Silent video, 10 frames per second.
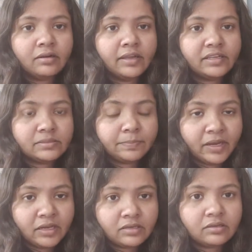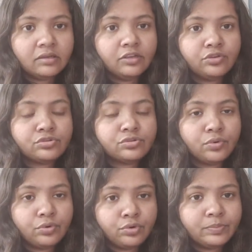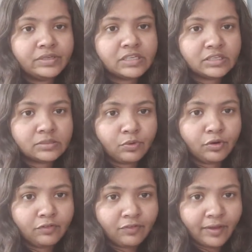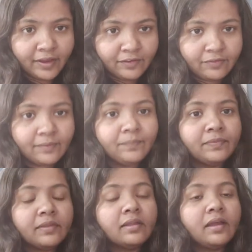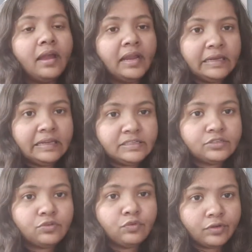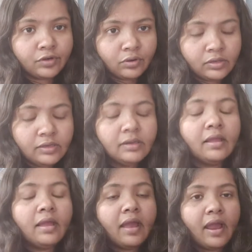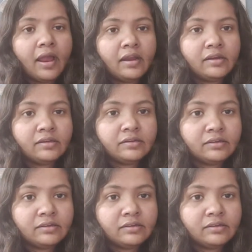expect your score to be 6.5 at least overall, and